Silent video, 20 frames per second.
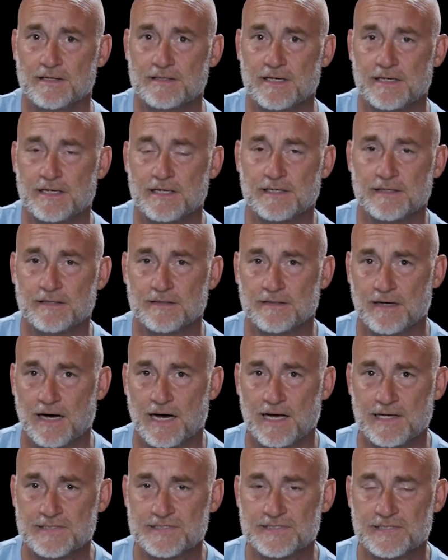Getting
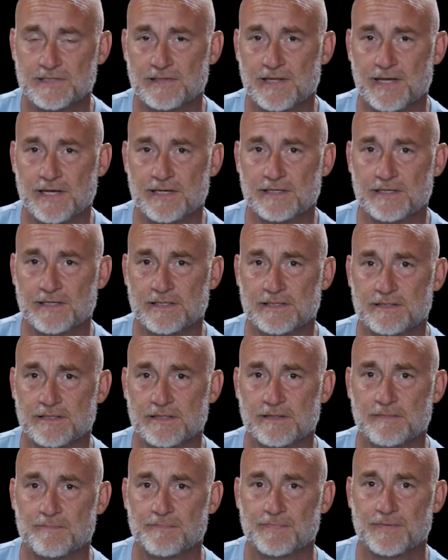isolated
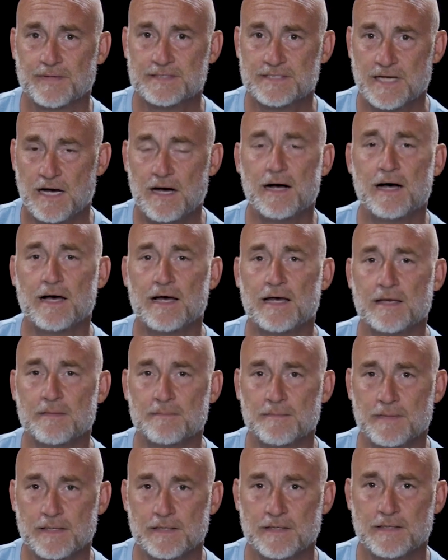
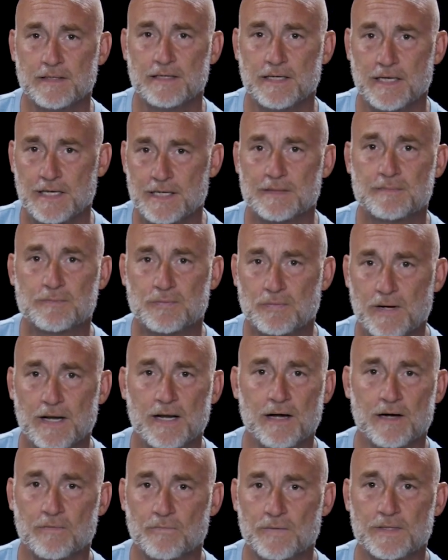time in
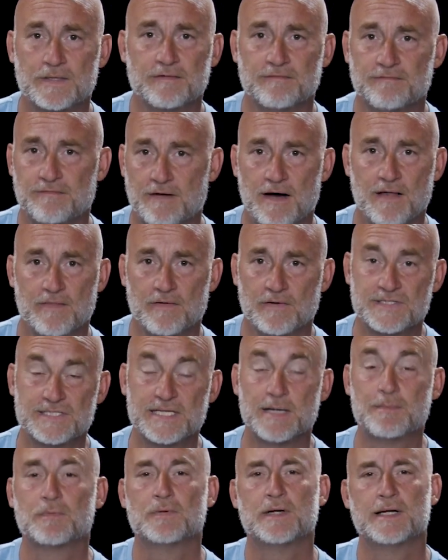prayer with the Father,
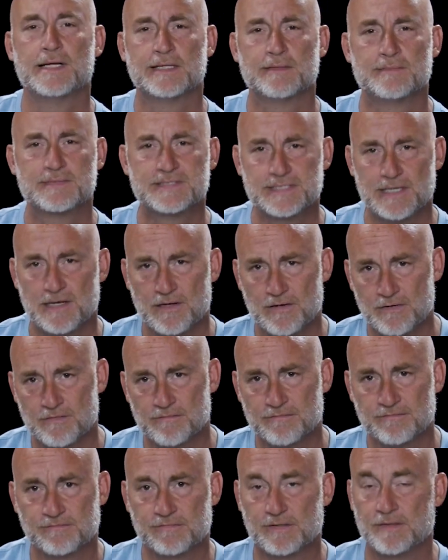separating
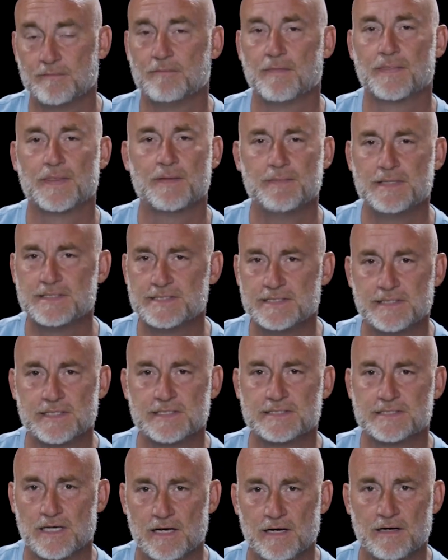himself from the
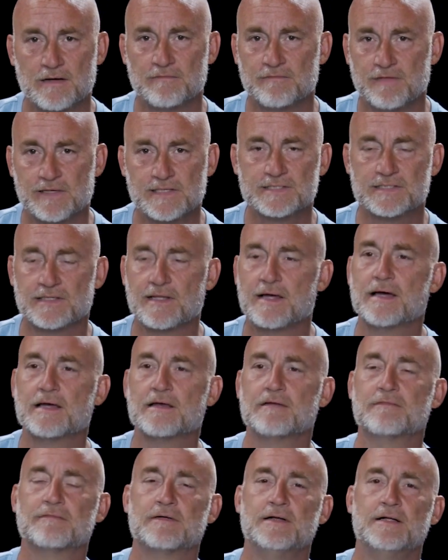busyness of his
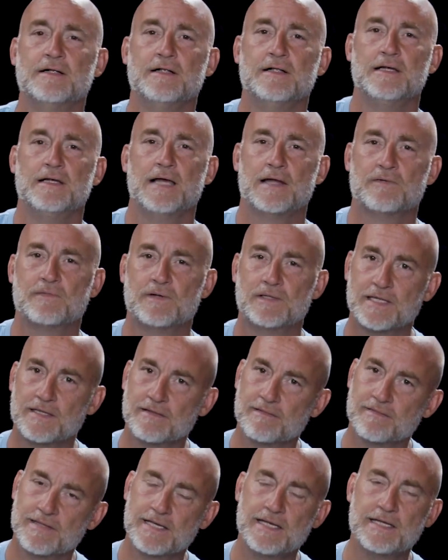life and really
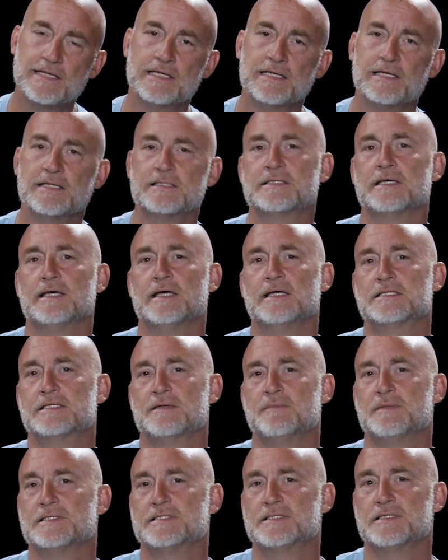leaning into
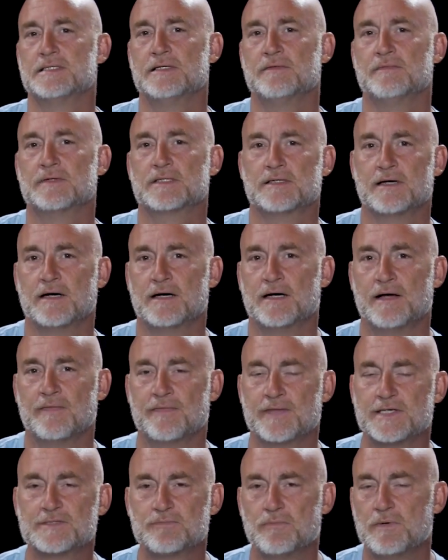intimacy with
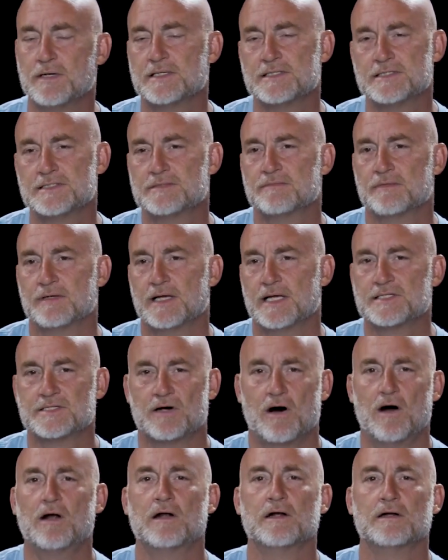God. This was his
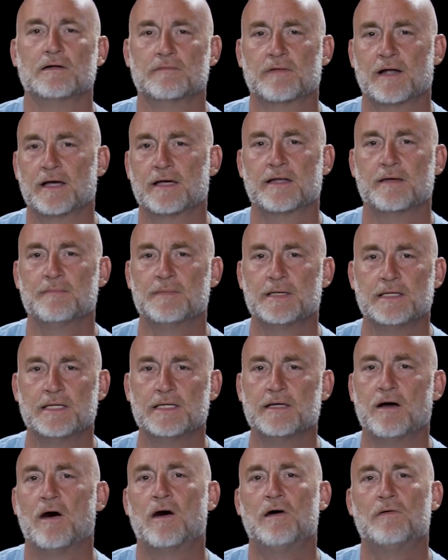heart, right? I mean,
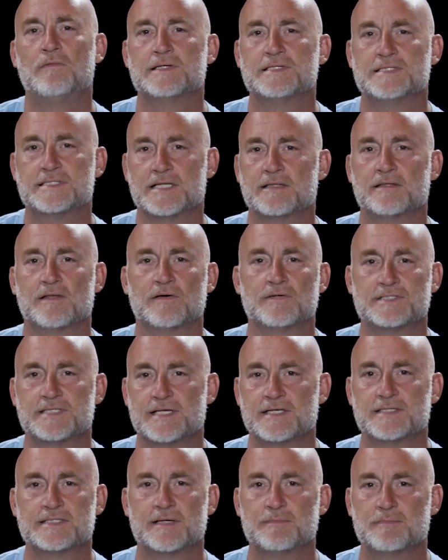he always did those
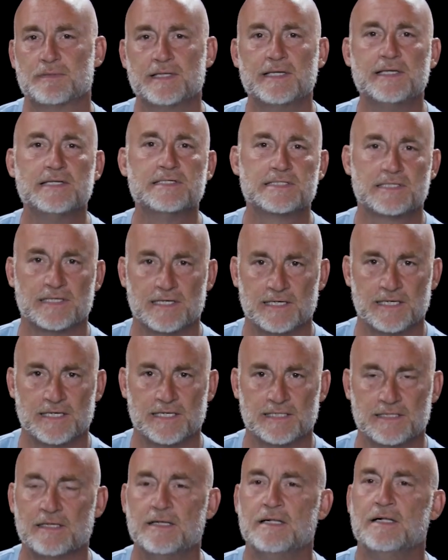things that pleased
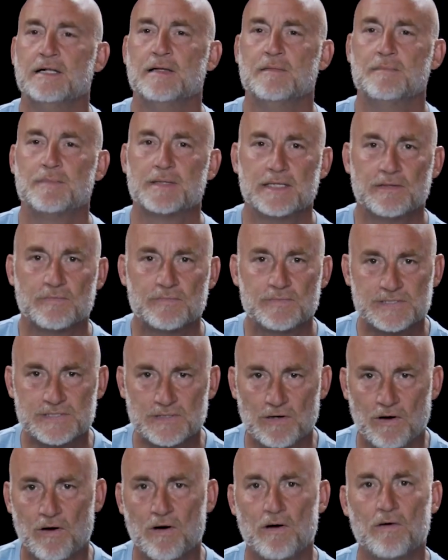God but he
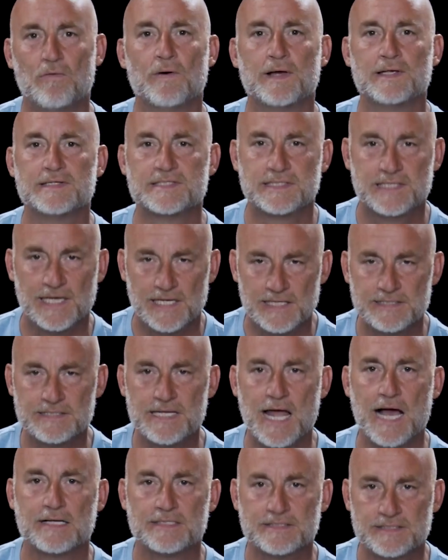was always
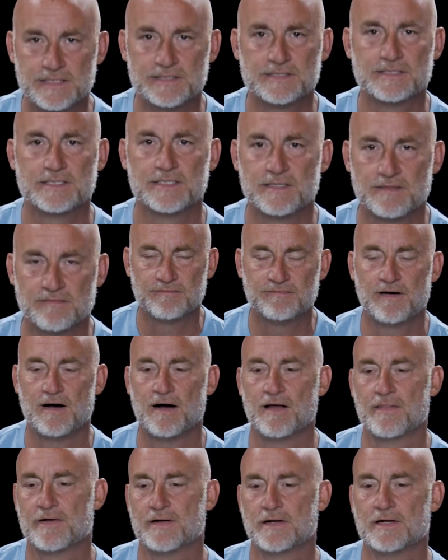connected to
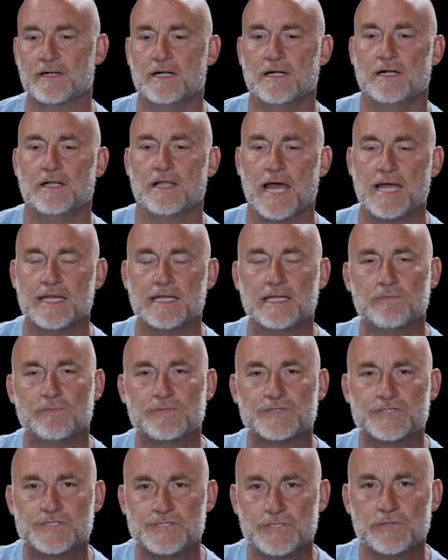Father. And he
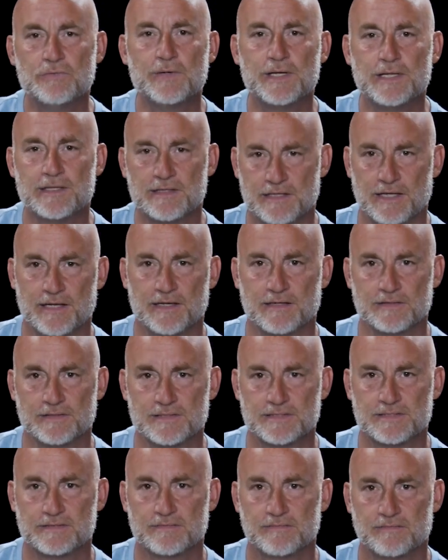was doing
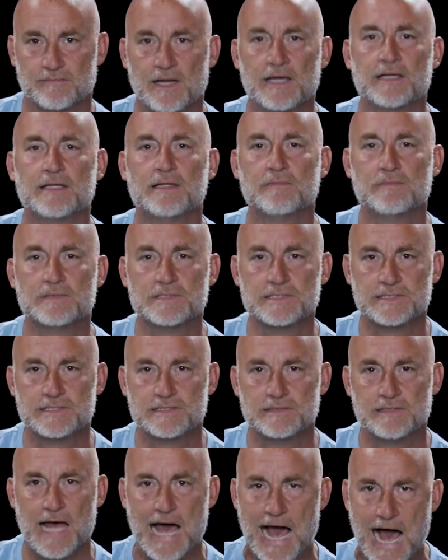things, right? He
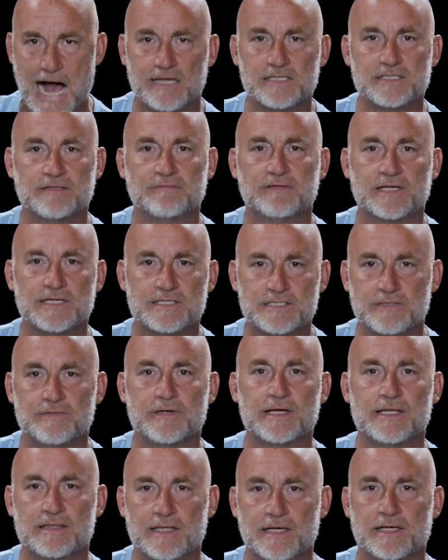was actively
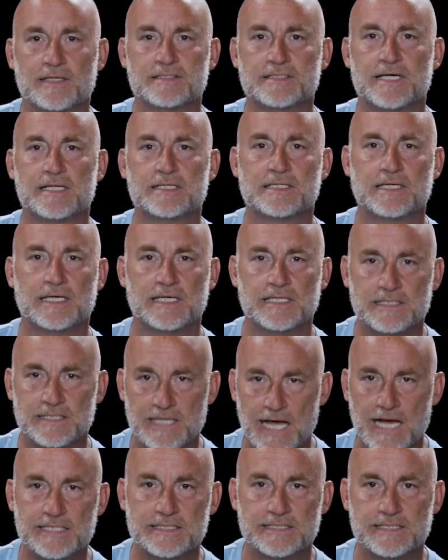doing things that
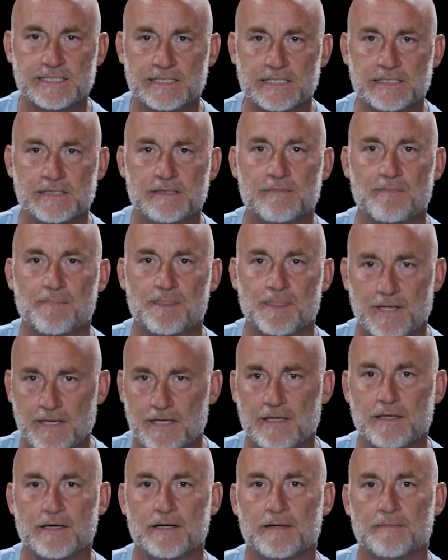connected
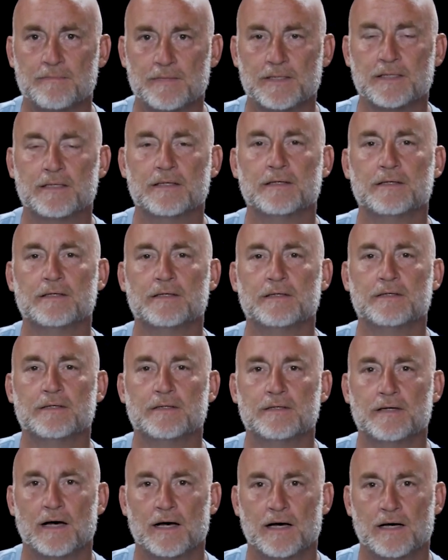him
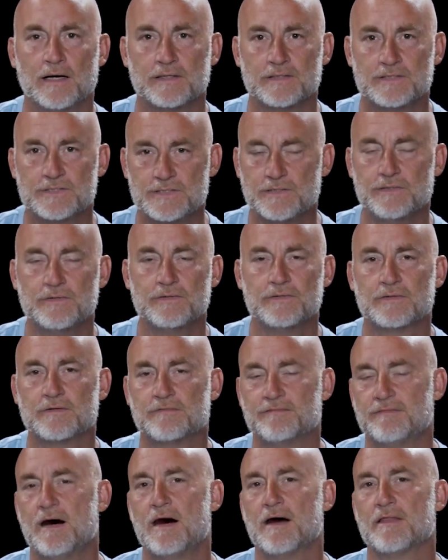uh, to
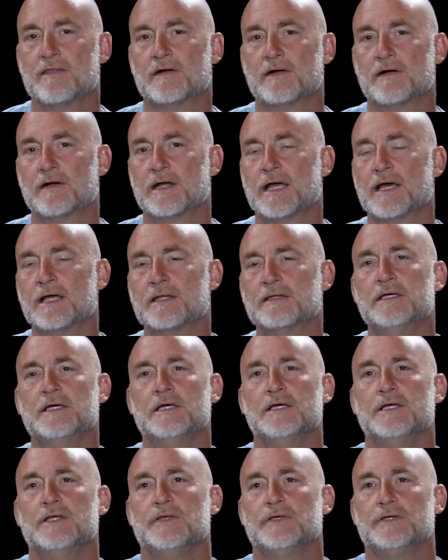the Father. And,
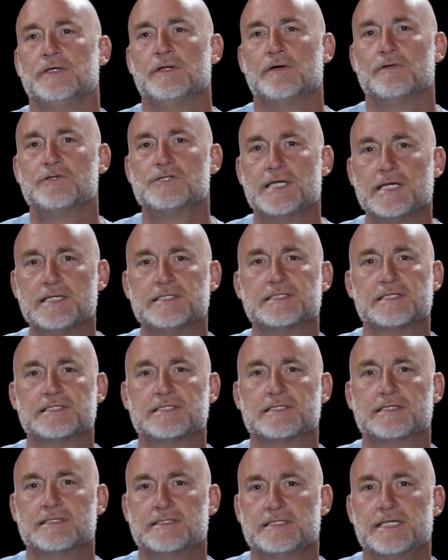you know,
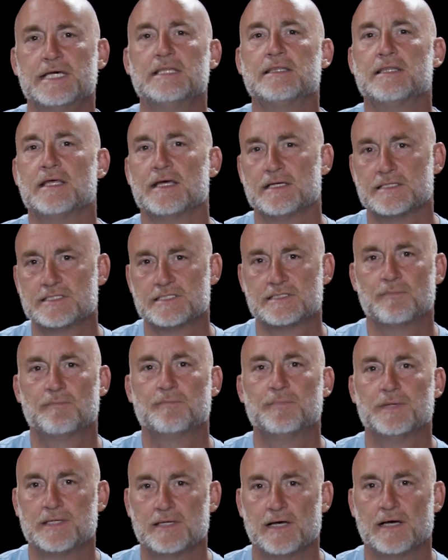Jesus did this
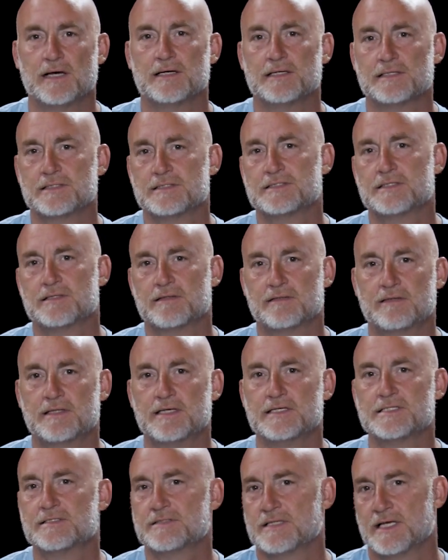because
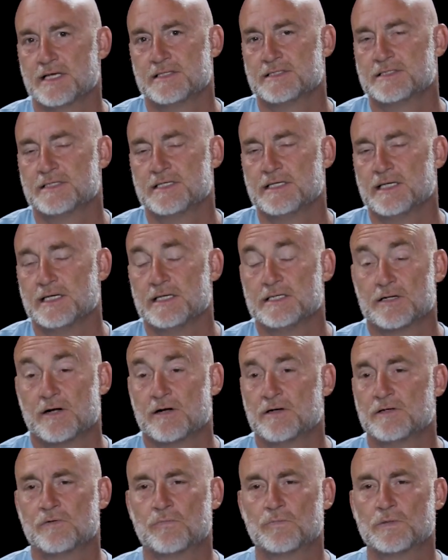this is the
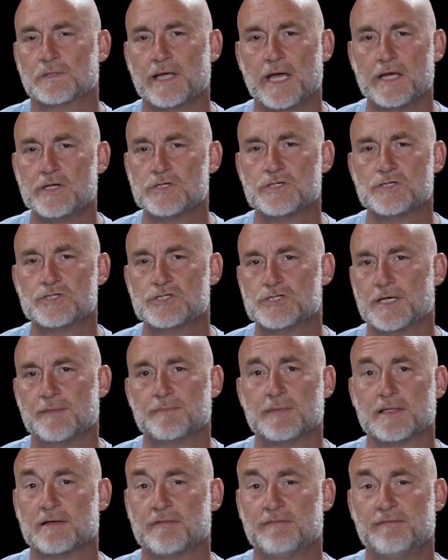eternal
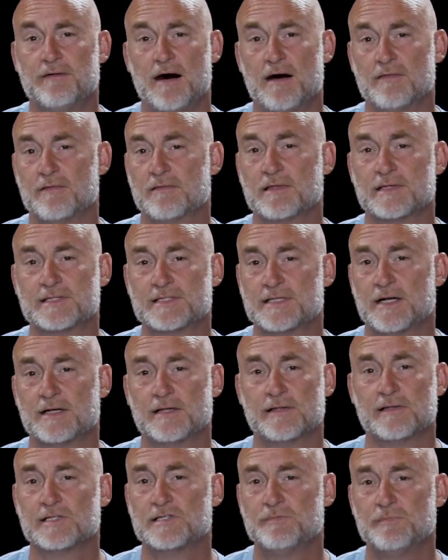relationship that the Father, the
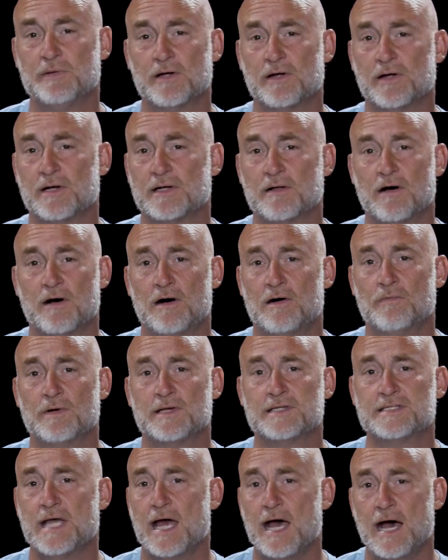Son, and the Spirit
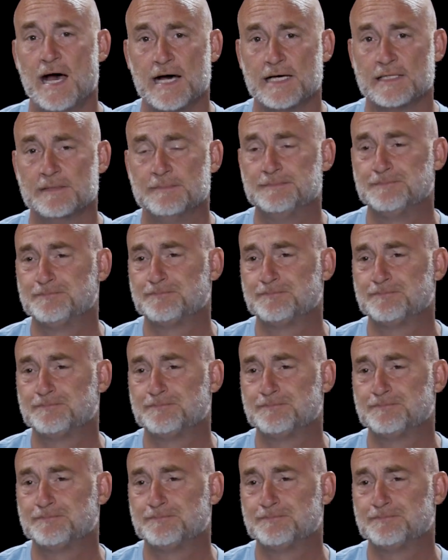always had.